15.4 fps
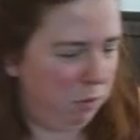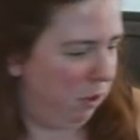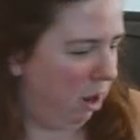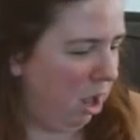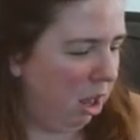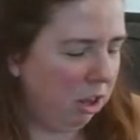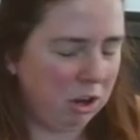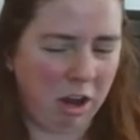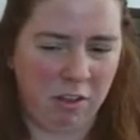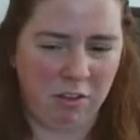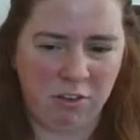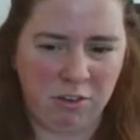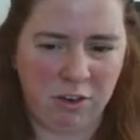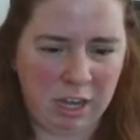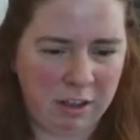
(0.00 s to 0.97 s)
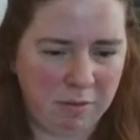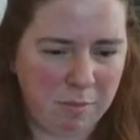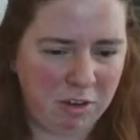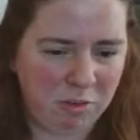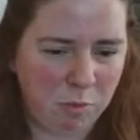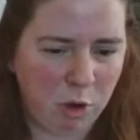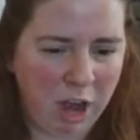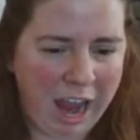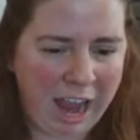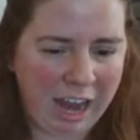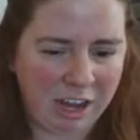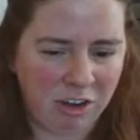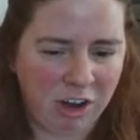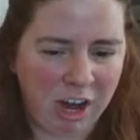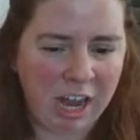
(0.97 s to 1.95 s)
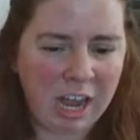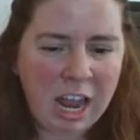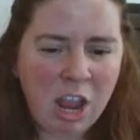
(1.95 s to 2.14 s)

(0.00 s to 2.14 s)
The color on screen is much more accurate,